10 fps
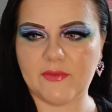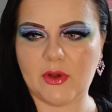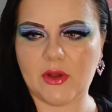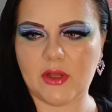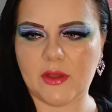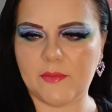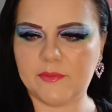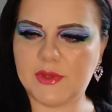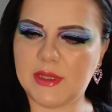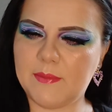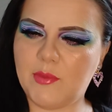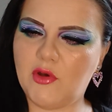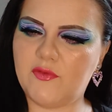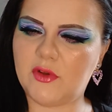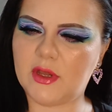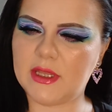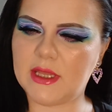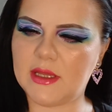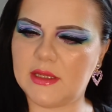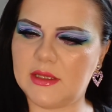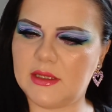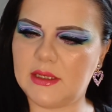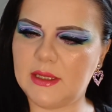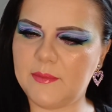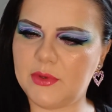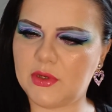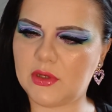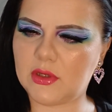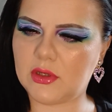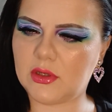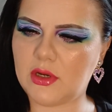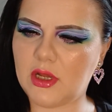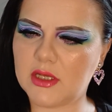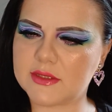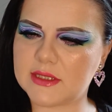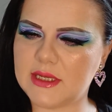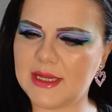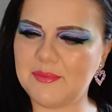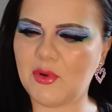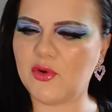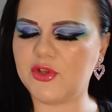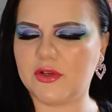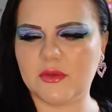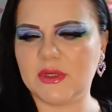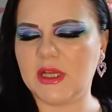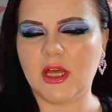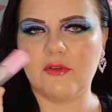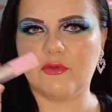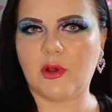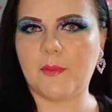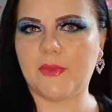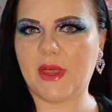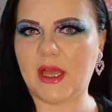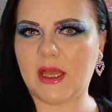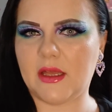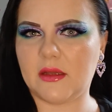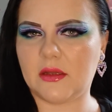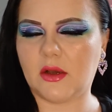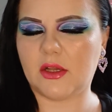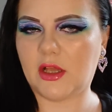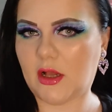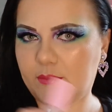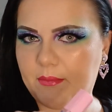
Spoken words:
the Butterfly lip gloss, lip oil from their I Heart